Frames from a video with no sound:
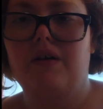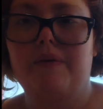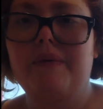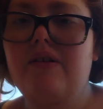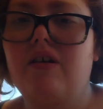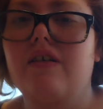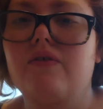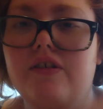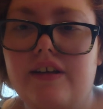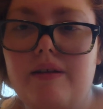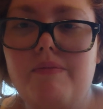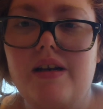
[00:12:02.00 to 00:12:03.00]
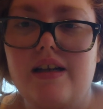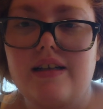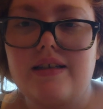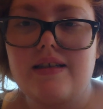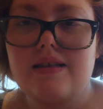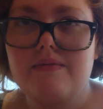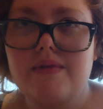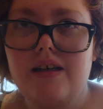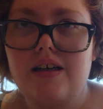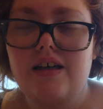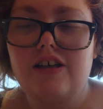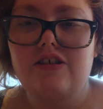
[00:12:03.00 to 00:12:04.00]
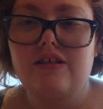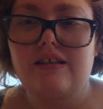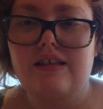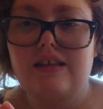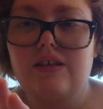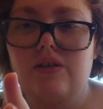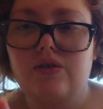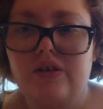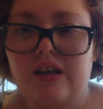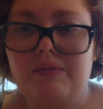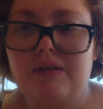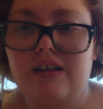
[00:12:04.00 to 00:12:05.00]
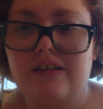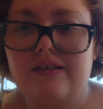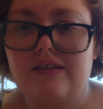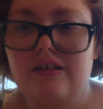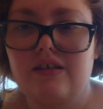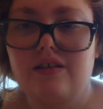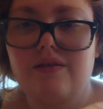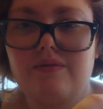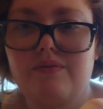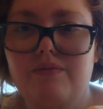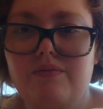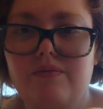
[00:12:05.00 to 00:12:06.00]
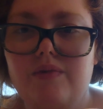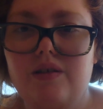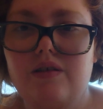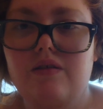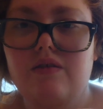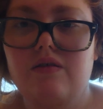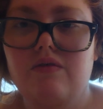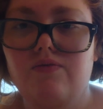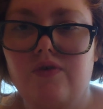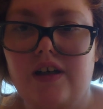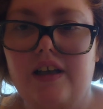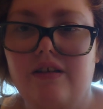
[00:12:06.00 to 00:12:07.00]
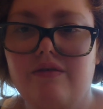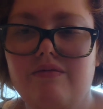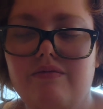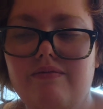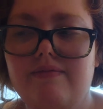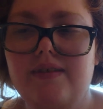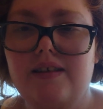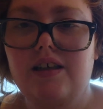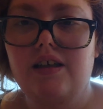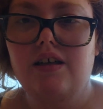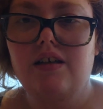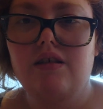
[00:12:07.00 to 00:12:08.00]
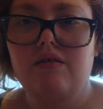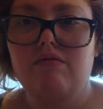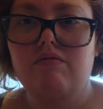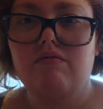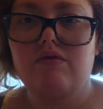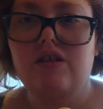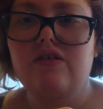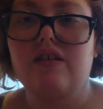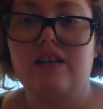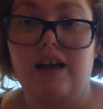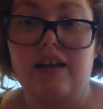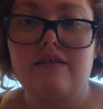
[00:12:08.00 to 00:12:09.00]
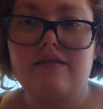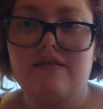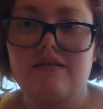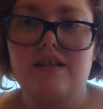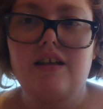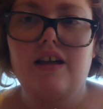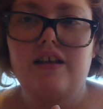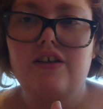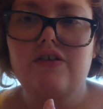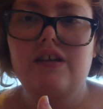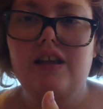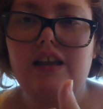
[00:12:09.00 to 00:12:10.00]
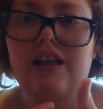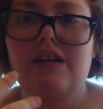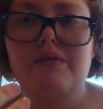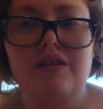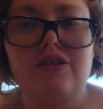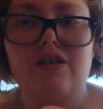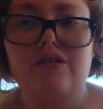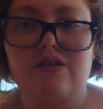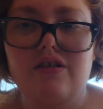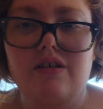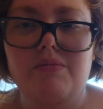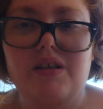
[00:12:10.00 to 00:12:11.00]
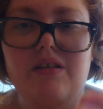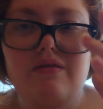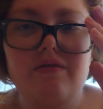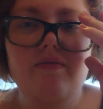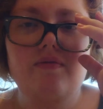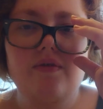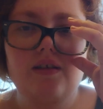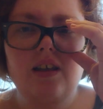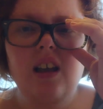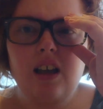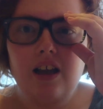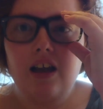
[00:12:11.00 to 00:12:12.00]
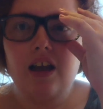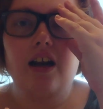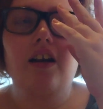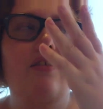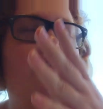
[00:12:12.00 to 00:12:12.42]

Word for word: Wow, I've been talking 10 minutes. Just 10 straight minutes to y'all. Right now. There's a lot. There's a lot that I want to talk to y'all about. And